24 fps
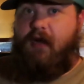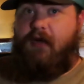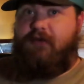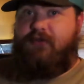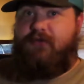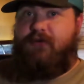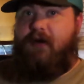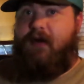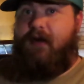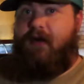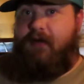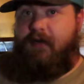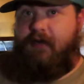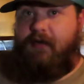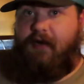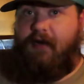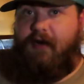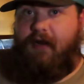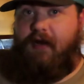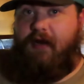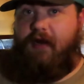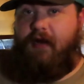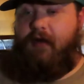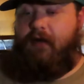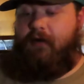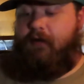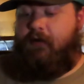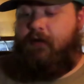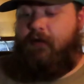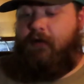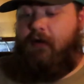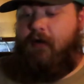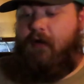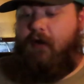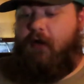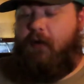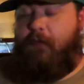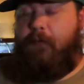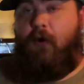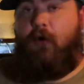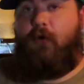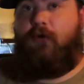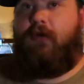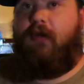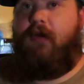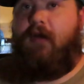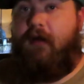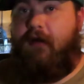nitrate and
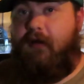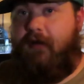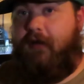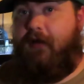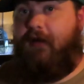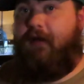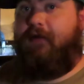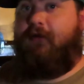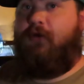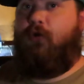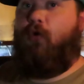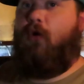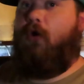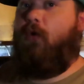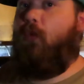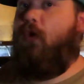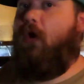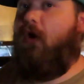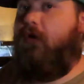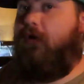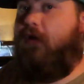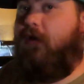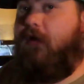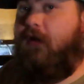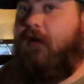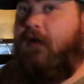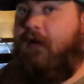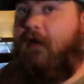ammonia in your water.